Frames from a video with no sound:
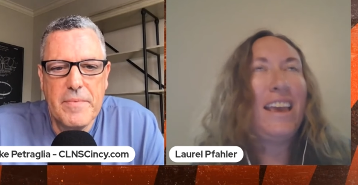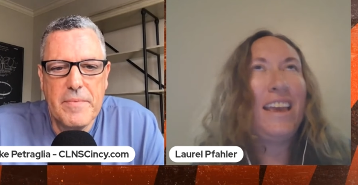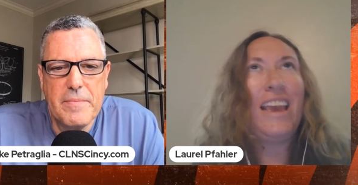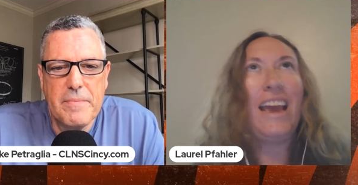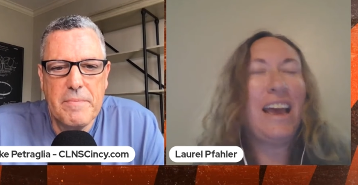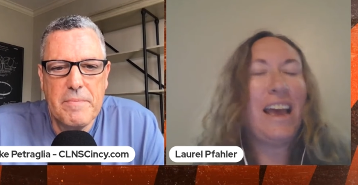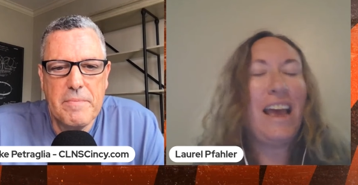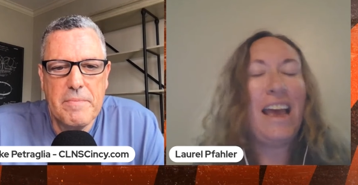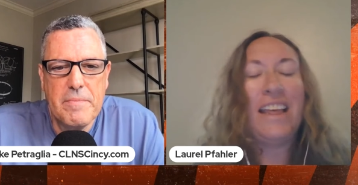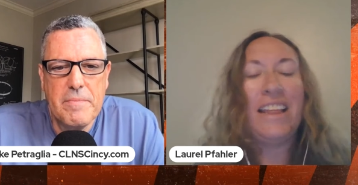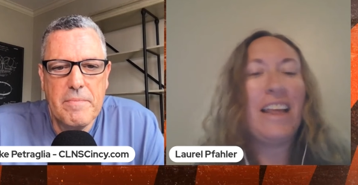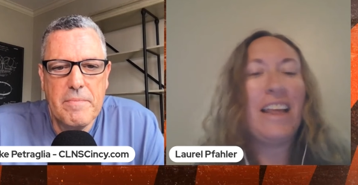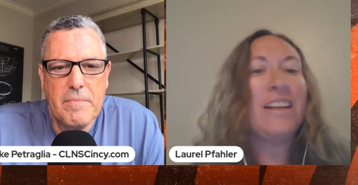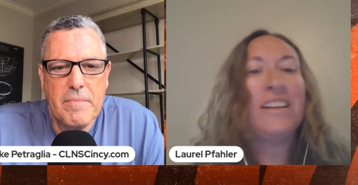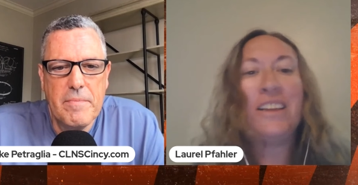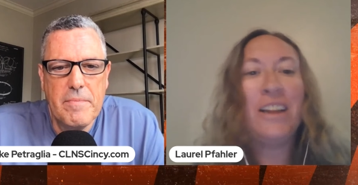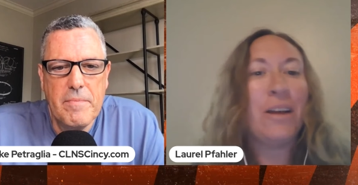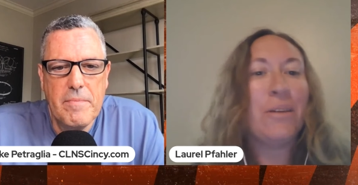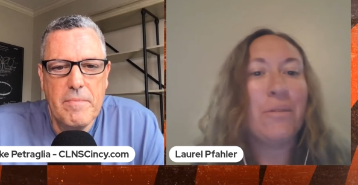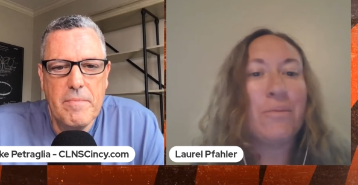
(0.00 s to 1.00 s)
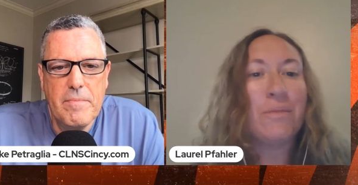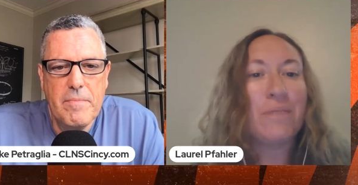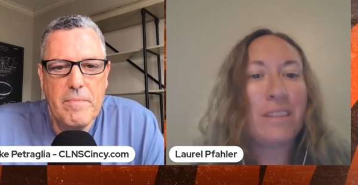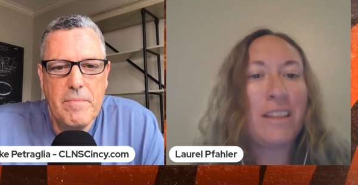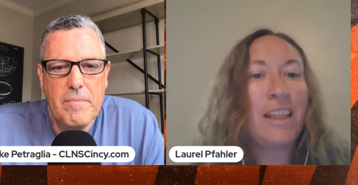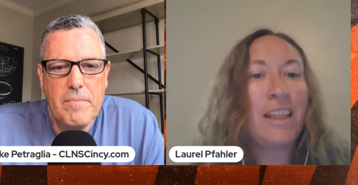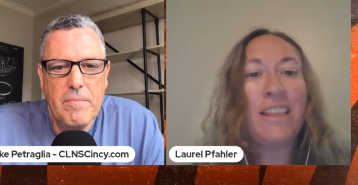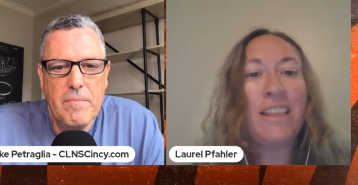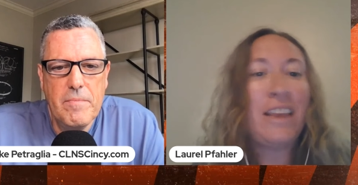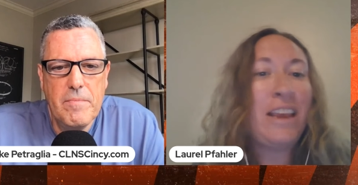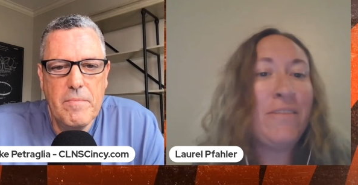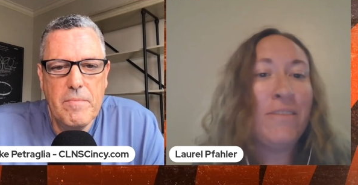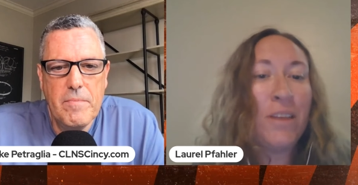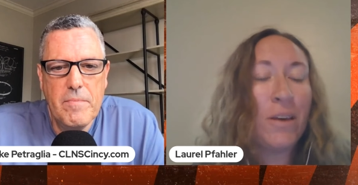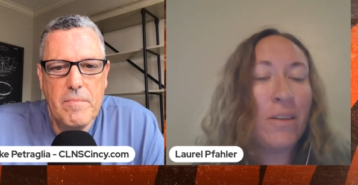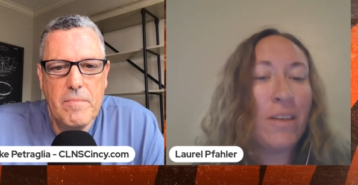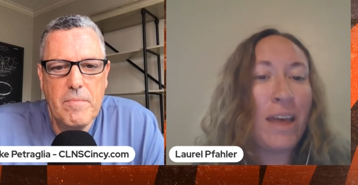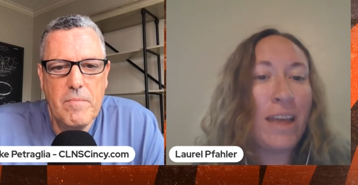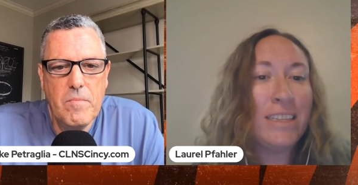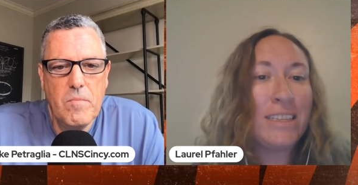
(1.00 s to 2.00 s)
Speaker 1: yeah. You know, even
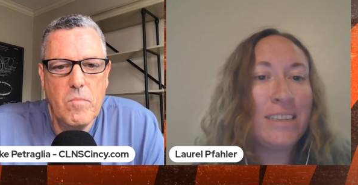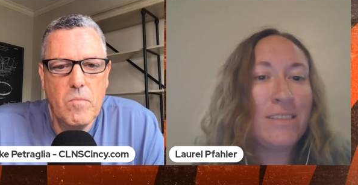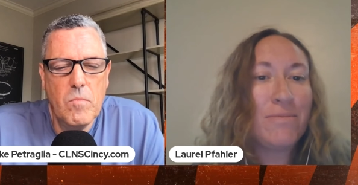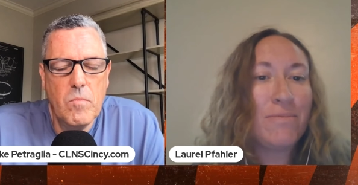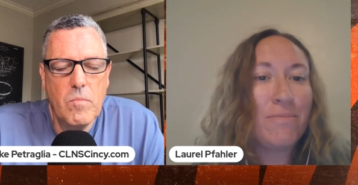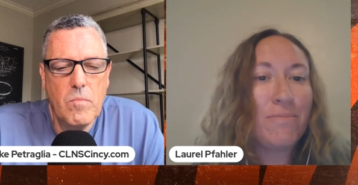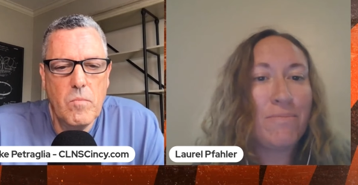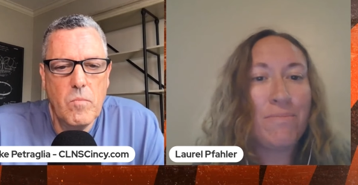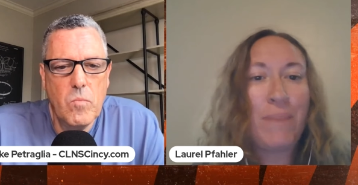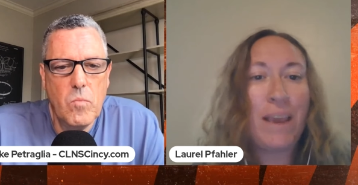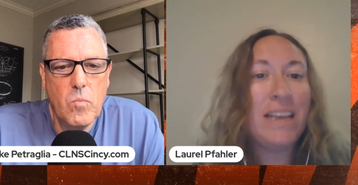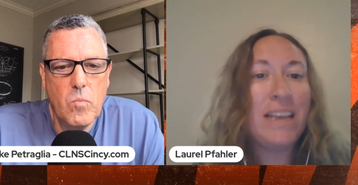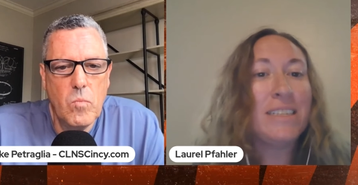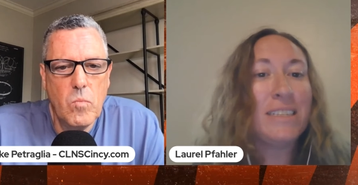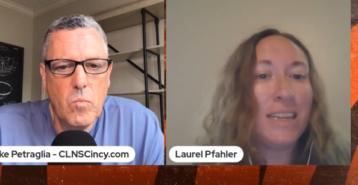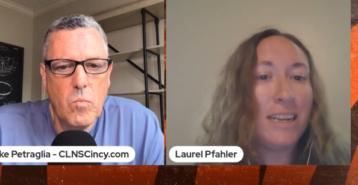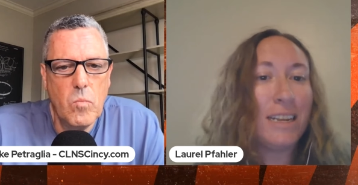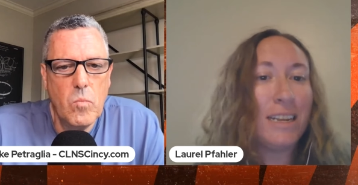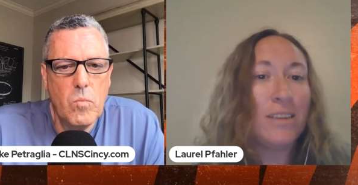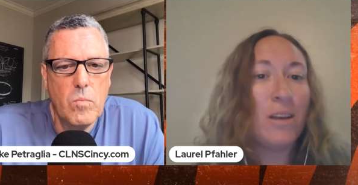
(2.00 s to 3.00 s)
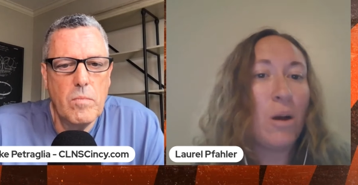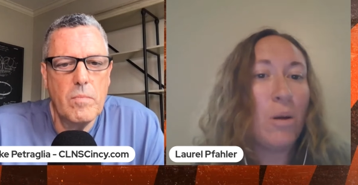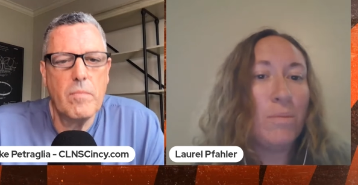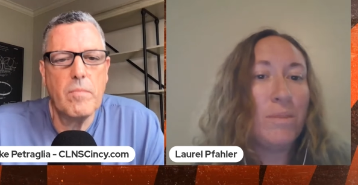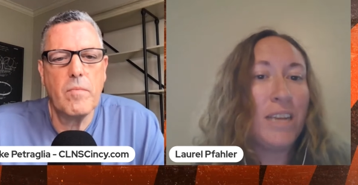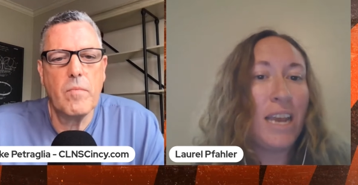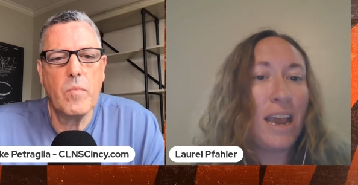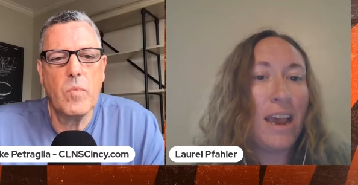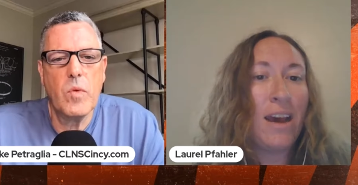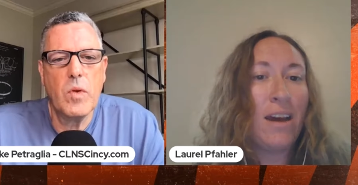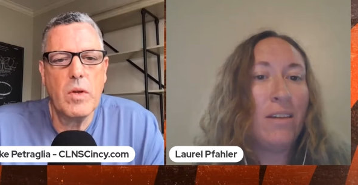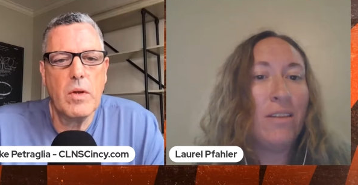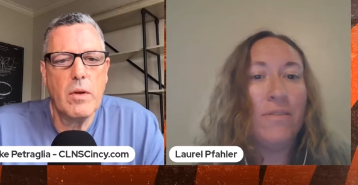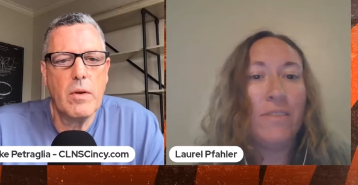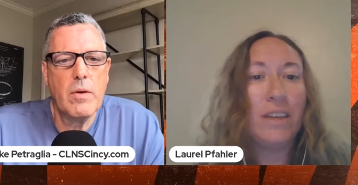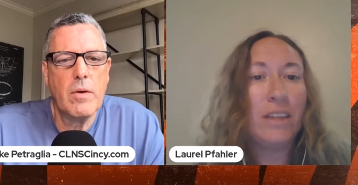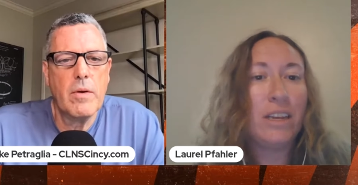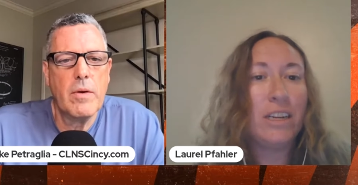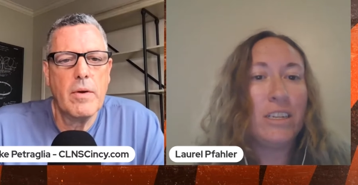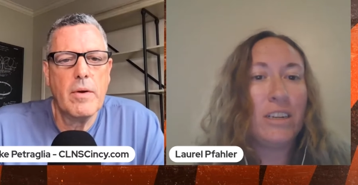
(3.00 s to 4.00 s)
though that's based in his hometown, the
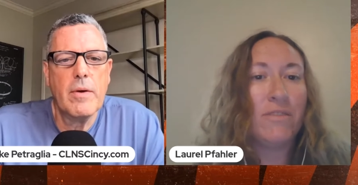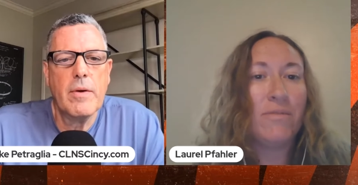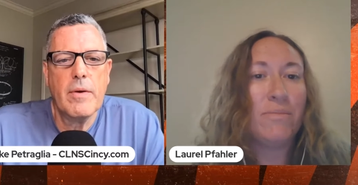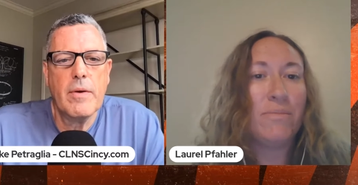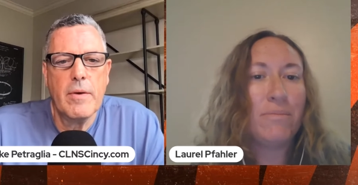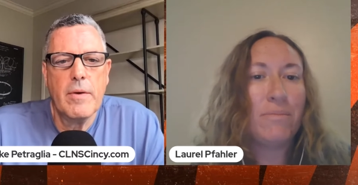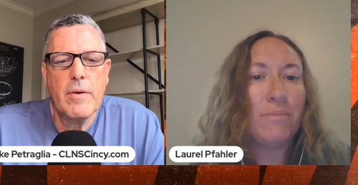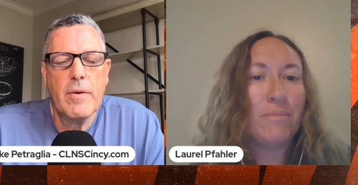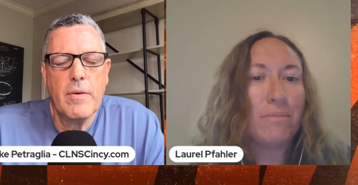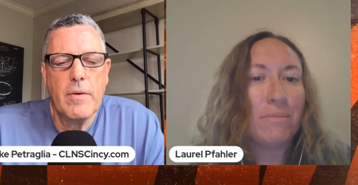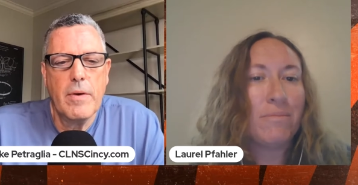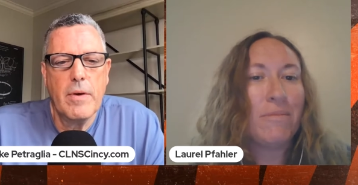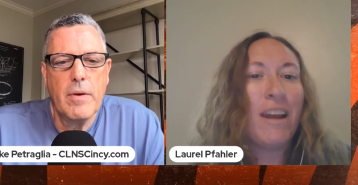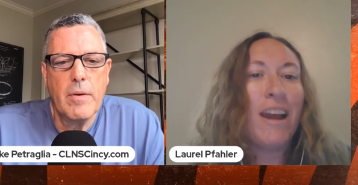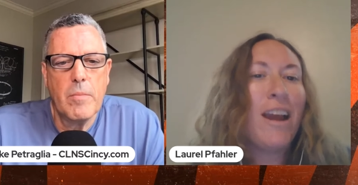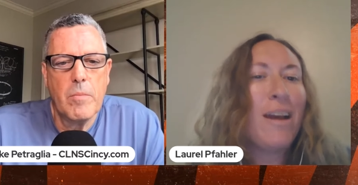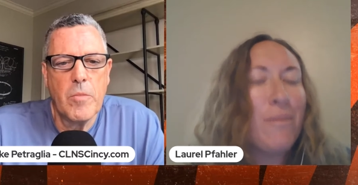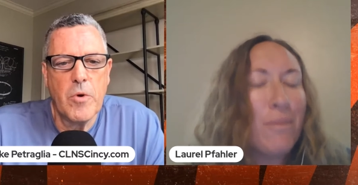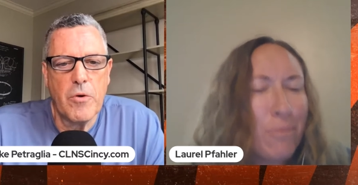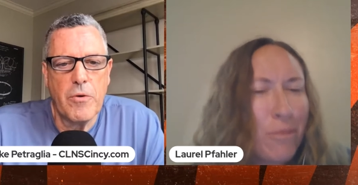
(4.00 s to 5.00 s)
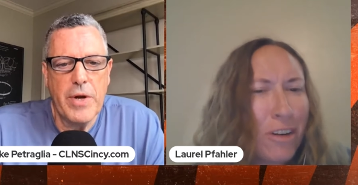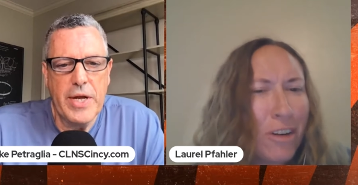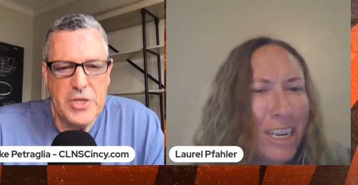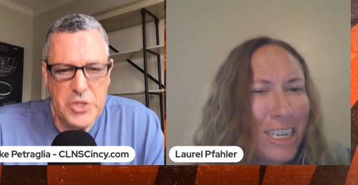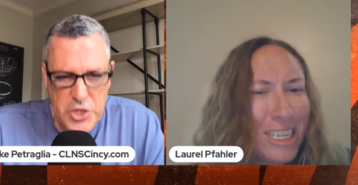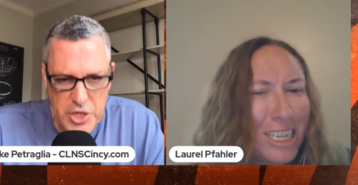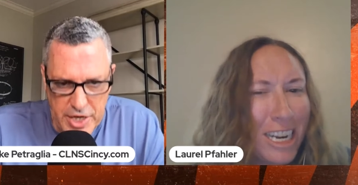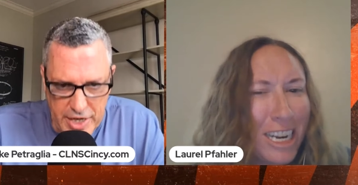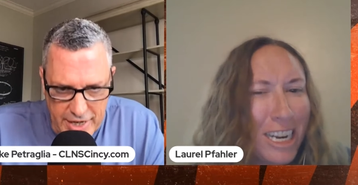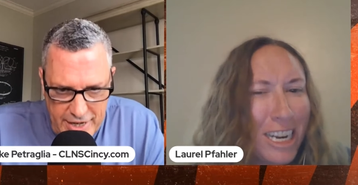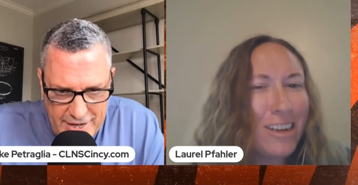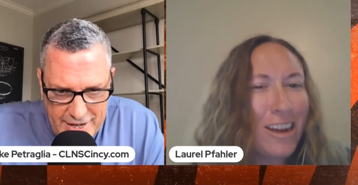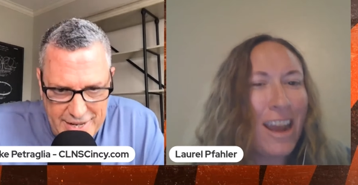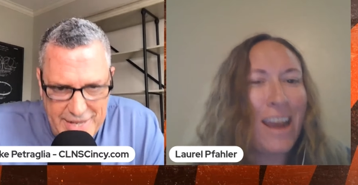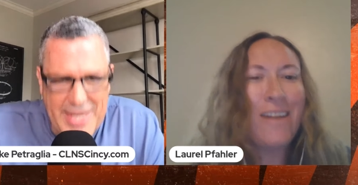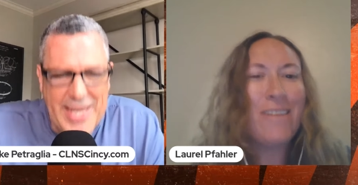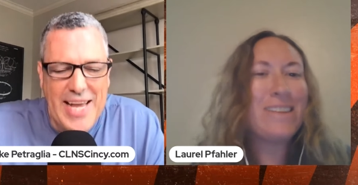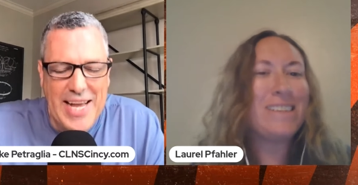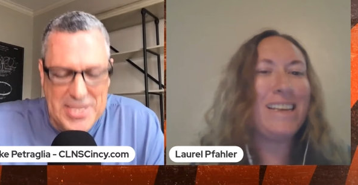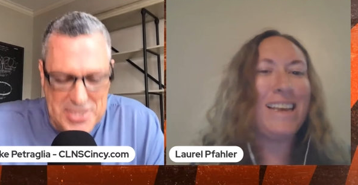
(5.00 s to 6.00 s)
village of Marici.
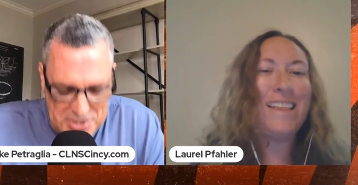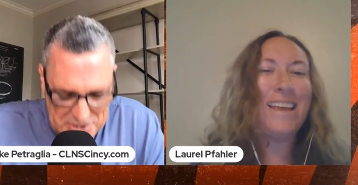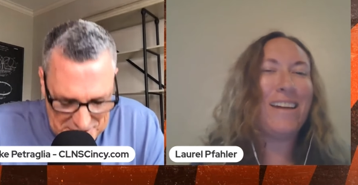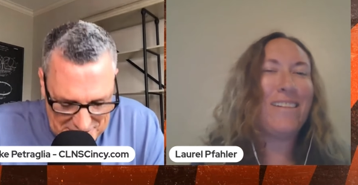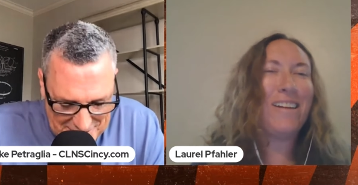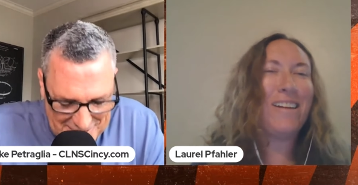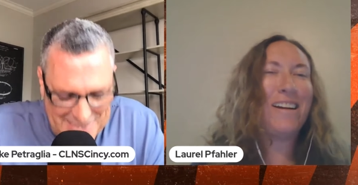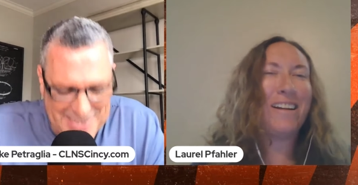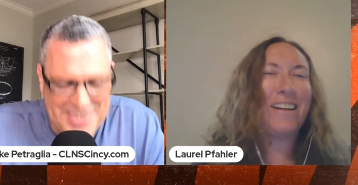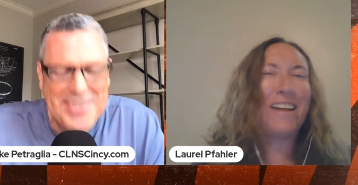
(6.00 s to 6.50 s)
I always yes. say that wrong.